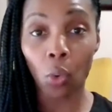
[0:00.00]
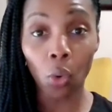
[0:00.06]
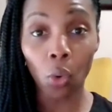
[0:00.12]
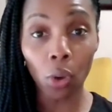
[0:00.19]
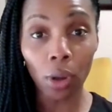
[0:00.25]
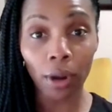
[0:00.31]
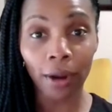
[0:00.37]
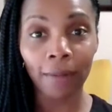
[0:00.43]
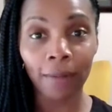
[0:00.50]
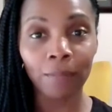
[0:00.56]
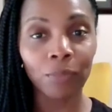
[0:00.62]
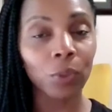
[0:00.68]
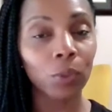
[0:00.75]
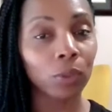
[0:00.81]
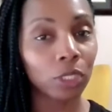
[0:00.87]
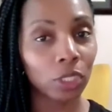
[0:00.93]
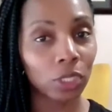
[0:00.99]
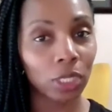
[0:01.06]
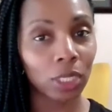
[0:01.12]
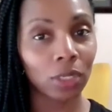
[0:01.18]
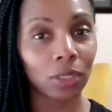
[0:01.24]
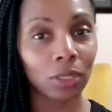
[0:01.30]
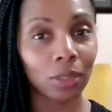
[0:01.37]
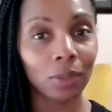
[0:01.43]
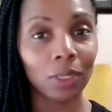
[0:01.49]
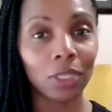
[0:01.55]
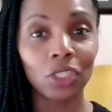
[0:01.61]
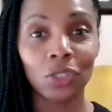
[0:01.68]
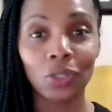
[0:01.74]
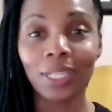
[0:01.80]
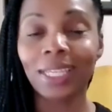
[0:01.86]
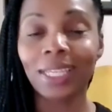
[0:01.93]
or what you could do
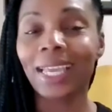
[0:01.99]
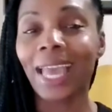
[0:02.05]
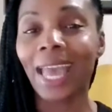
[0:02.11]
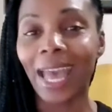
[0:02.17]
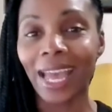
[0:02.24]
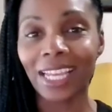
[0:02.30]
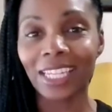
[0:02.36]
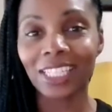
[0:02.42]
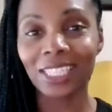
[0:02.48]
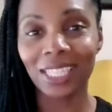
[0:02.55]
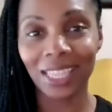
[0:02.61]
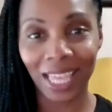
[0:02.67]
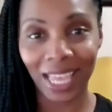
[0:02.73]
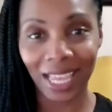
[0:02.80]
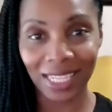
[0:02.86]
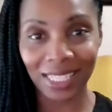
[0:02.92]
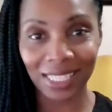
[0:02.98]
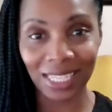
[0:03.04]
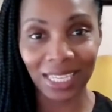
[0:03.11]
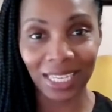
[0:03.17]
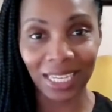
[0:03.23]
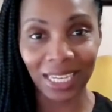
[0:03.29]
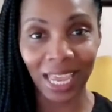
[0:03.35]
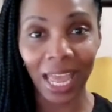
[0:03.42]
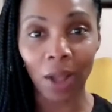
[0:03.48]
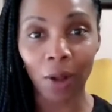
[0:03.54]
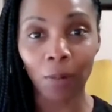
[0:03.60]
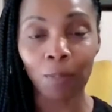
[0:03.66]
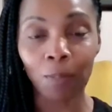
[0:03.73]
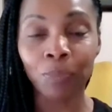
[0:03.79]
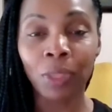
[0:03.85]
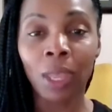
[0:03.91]
is you can cash that CD
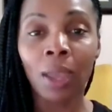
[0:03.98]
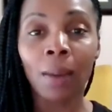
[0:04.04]
out.